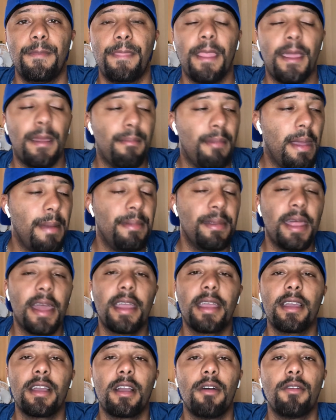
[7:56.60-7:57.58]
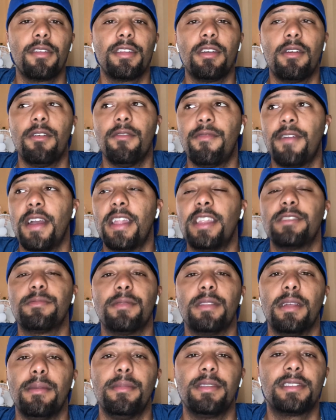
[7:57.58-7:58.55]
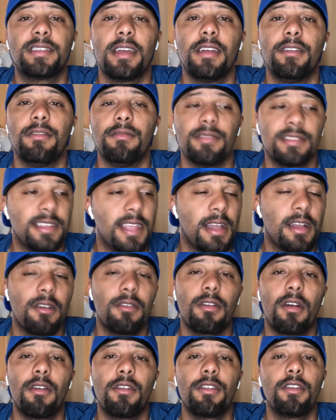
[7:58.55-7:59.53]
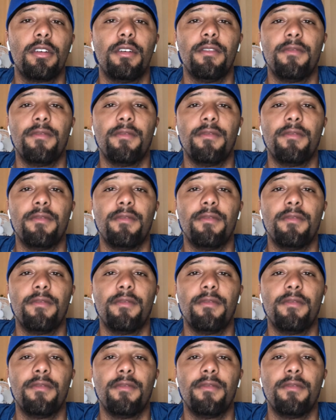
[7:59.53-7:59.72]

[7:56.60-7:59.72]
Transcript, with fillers: And maybe that can go to your advantage. But let me tell you, it's not gonna go to your